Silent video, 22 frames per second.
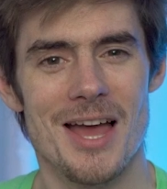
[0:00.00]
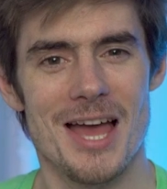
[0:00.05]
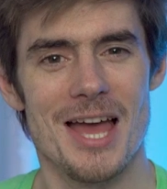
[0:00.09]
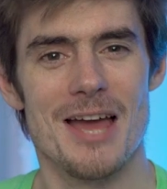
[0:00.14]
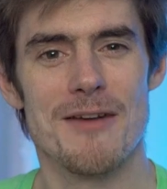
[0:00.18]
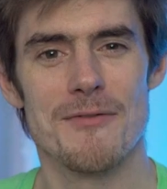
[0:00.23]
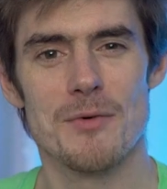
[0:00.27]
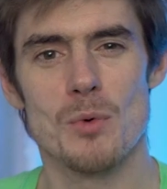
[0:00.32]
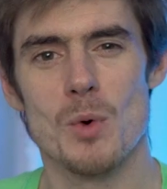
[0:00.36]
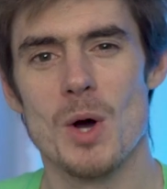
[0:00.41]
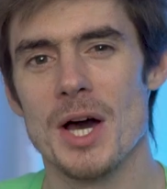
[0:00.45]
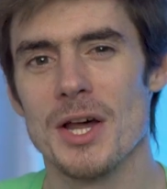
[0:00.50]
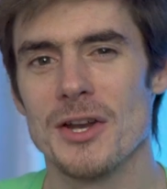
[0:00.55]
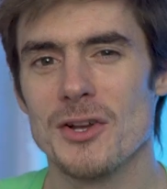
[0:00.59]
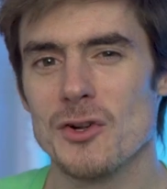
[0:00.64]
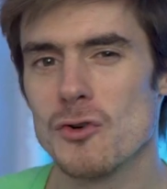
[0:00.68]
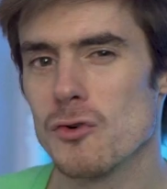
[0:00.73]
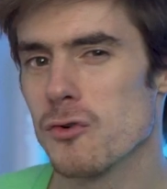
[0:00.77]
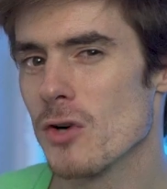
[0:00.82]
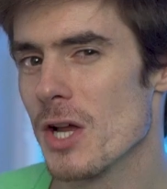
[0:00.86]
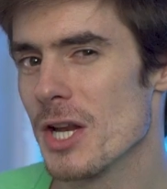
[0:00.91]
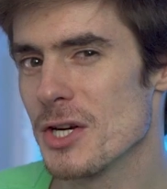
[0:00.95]
Hey everyone,
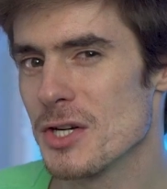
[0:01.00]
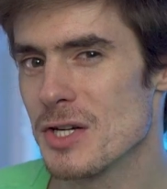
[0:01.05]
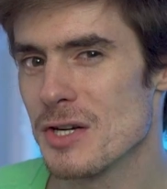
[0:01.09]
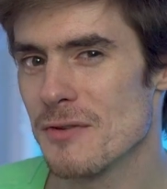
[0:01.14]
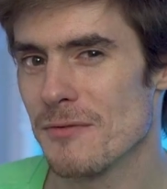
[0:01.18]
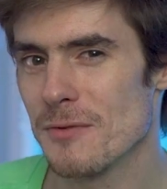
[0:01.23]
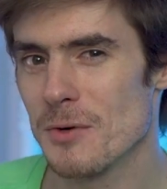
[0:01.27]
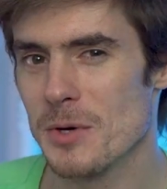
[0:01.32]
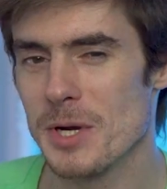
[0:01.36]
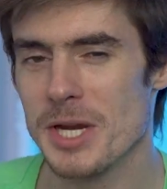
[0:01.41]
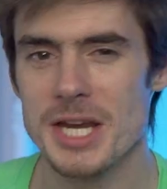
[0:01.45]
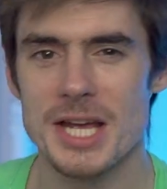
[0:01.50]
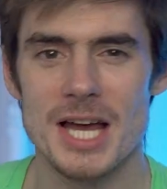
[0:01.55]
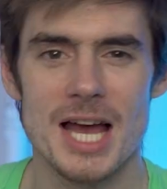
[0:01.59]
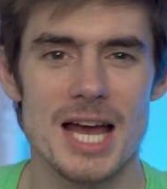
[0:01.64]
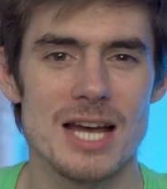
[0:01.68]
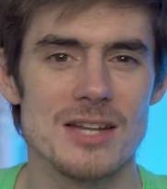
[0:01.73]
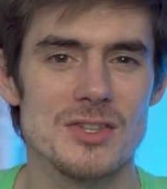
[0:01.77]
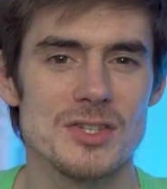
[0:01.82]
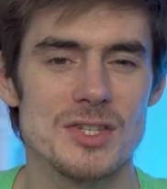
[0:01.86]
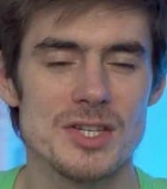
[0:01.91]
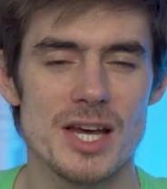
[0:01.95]
Credit Shifu here,
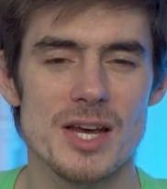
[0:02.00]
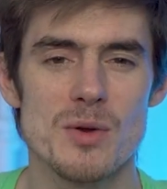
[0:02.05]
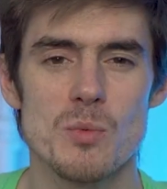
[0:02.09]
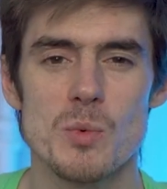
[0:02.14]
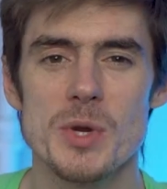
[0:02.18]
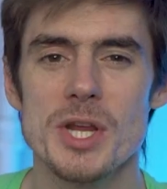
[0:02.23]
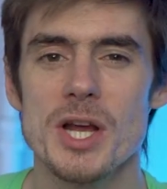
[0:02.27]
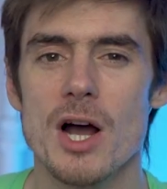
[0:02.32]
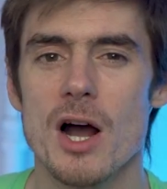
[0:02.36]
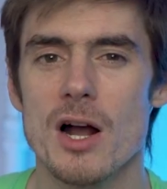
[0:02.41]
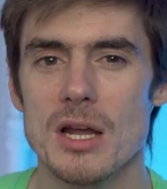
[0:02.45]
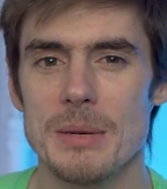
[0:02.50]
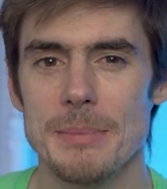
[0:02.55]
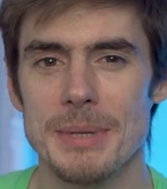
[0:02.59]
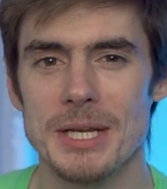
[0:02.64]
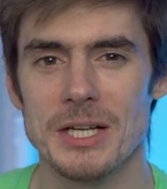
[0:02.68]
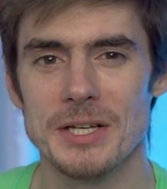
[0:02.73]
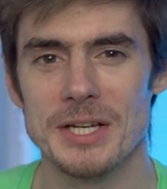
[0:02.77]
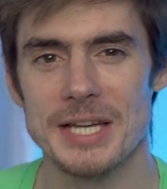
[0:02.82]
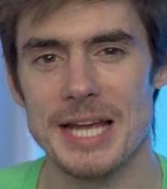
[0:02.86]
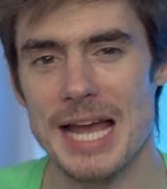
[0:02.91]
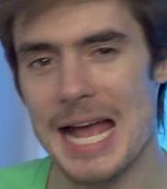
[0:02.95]
and today we are going to
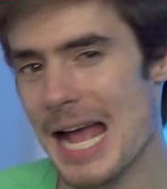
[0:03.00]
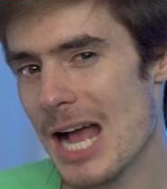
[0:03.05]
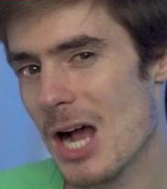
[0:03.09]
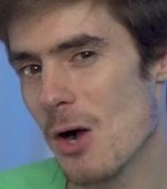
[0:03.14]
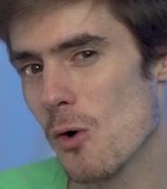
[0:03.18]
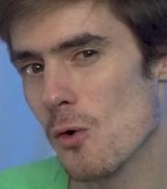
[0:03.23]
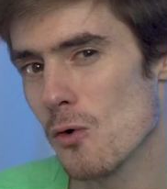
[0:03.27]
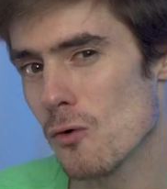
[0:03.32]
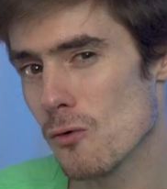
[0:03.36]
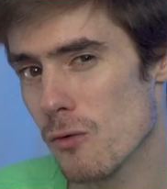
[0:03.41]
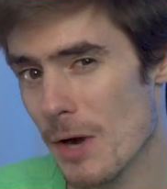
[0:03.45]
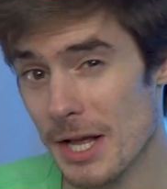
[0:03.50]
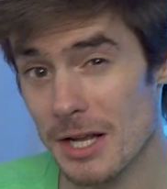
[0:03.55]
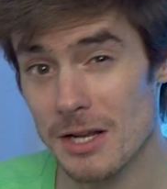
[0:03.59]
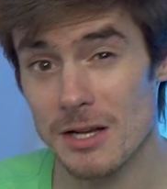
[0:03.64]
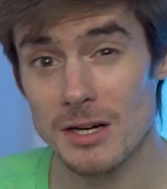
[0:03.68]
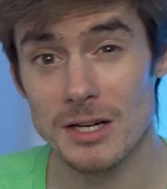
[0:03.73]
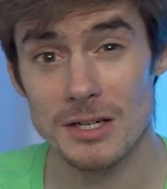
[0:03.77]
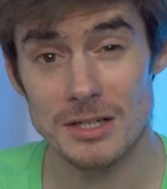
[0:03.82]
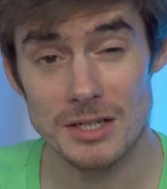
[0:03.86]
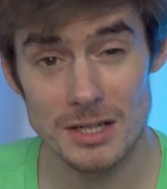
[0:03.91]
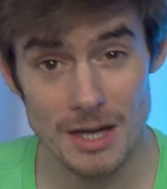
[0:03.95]
be looking at how credit
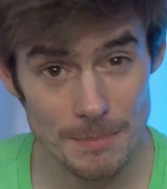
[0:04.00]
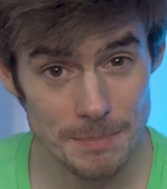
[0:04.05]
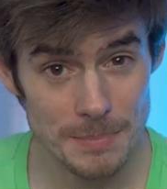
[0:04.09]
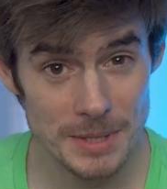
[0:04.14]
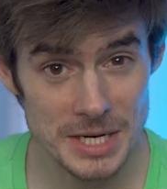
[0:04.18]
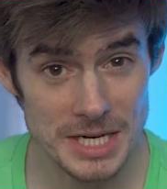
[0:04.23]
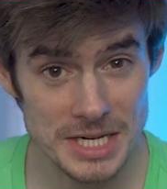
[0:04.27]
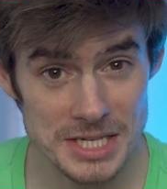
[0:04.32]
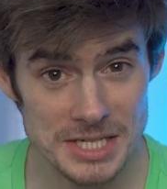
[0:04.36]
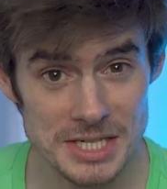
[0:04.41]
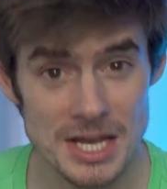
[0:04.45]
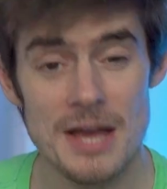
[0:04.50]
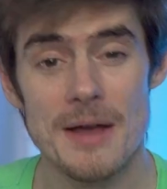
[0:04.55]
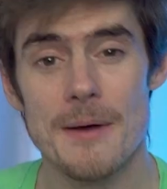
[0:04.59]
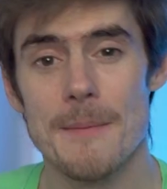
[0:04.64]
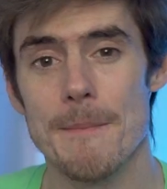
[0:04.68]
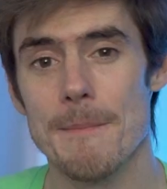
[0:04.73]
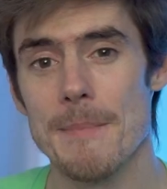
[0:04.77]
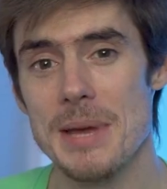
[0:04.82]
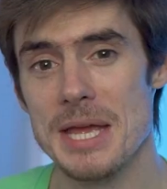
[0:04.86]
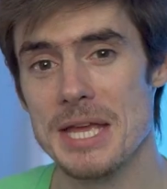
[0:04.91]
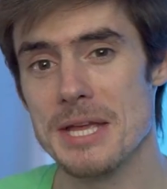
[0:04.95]
card companies
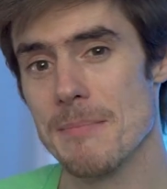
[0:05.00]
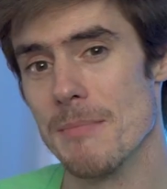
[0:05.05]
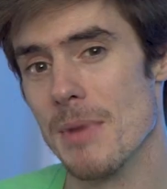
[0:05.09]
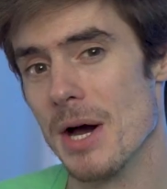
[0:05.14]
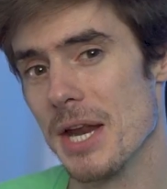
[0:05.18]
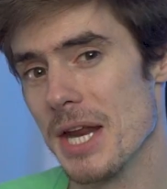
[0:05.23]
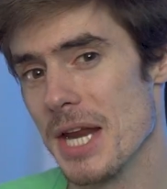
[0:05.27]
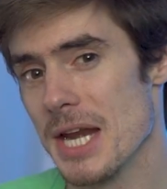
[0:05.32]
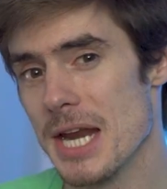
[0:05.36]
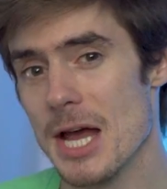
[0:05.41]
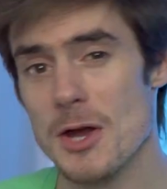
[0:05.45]
make money.